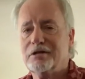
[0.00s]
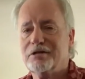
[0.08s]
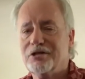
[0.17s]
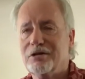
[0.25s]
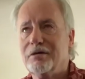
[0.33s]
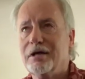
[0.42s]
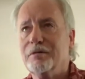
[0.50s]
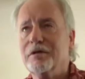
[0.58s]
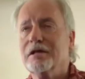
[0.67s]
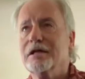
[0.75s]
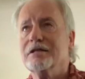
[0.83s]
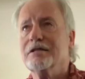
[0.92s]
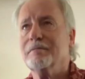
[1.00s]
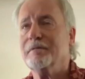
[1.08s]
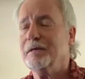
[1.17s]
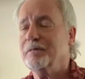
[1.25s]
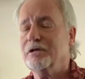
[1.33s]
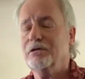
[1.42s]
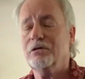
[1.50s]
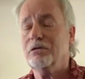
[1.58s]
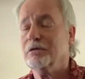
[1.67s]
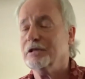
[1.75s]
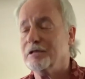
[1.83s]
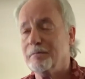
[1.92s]
So I realized that maybe you don't
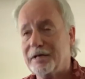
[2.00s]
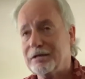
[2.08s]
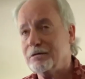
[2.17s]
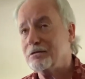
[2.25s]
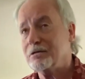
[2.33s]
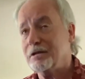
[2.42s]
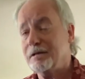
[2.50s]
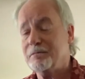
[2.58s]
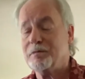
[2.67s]
get to make those claims,